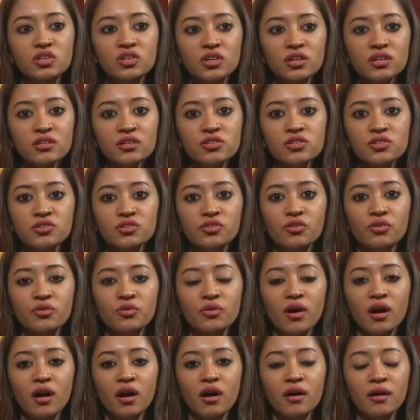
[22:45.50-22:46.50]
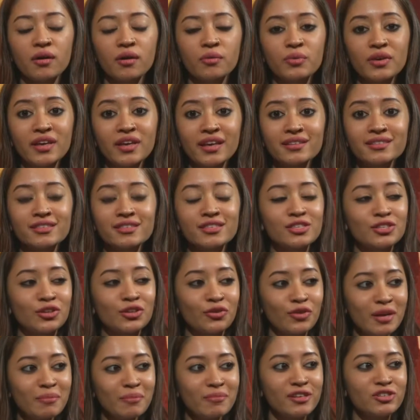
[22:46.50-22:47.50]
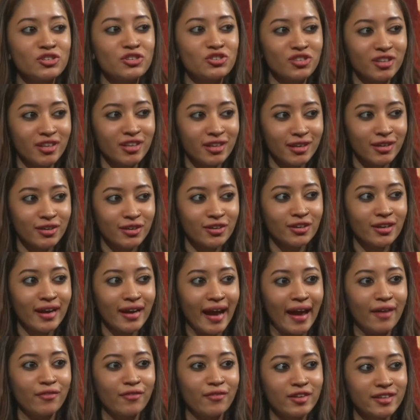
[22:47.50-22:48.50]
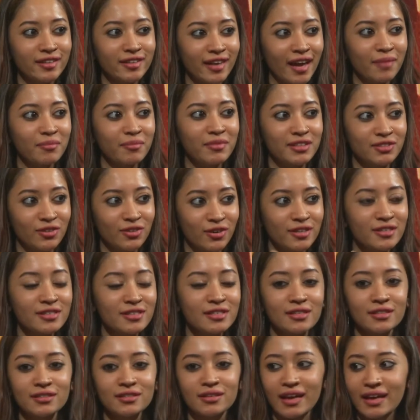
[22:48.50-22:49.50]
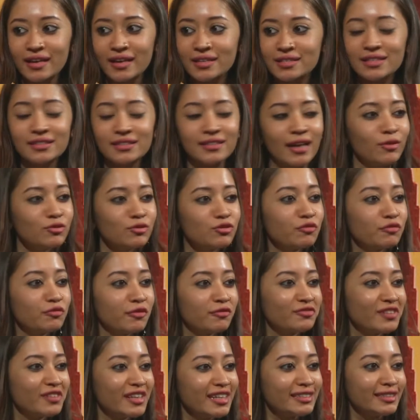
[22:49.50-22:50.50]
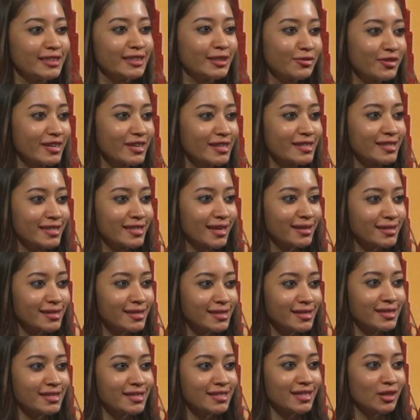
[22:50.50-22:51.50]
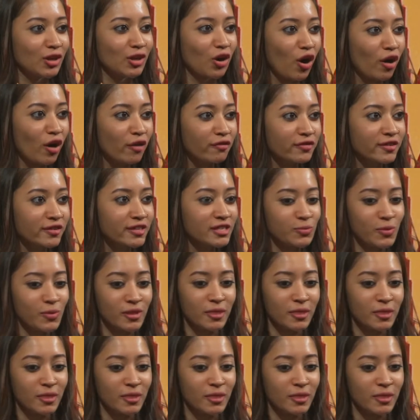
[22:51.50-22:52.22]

good. So we can scream at Shahir every time he turns the AC down to 15 degrees Celsius in the office